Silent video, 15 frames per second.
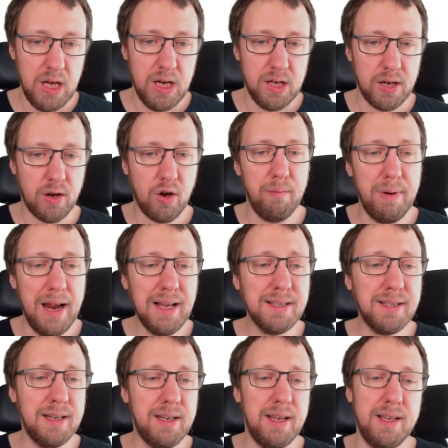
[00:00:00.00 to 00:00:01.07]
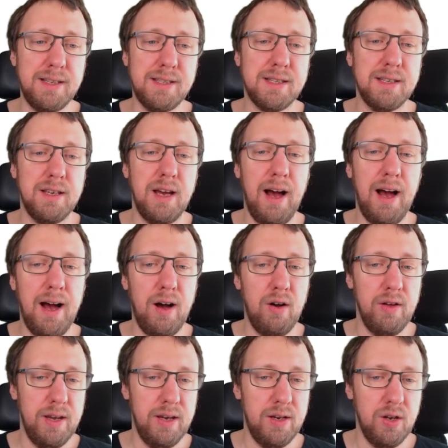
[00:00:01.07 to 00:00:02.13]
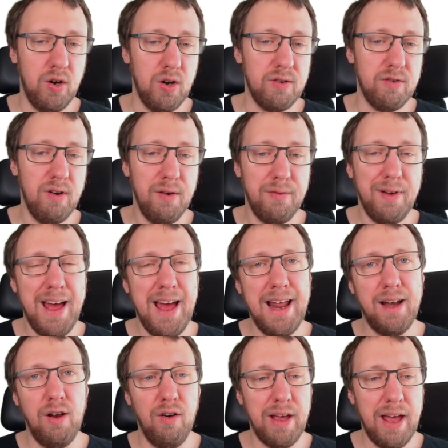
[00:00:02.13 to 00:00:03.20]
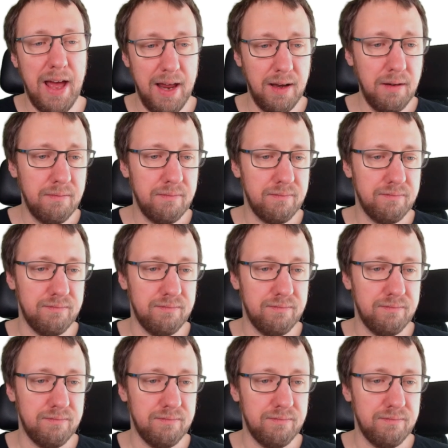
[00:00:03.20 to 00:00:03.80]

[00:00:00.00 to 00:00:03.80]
The complexities are in the order of n log n.